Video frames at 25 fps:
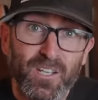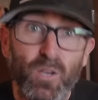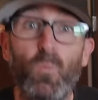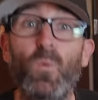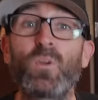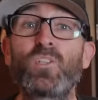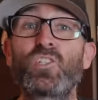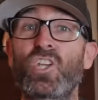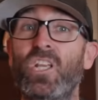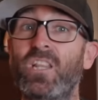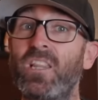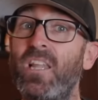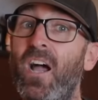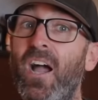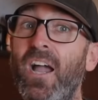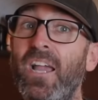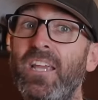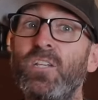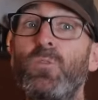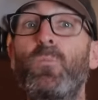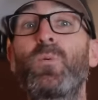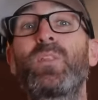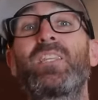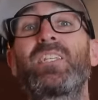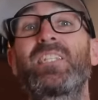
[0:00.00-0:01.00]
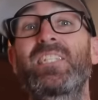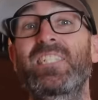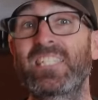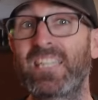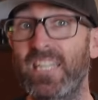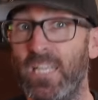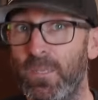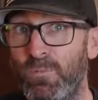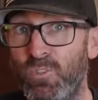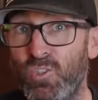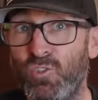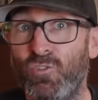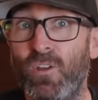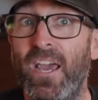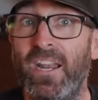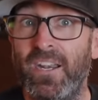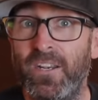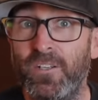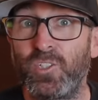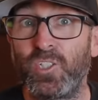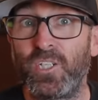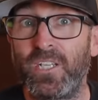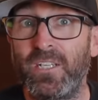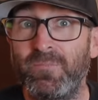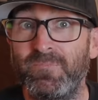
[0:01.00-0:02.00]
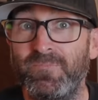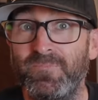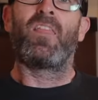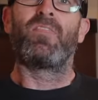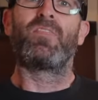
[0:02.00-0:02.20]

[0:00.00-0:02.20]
which aligned with his sleep strategy.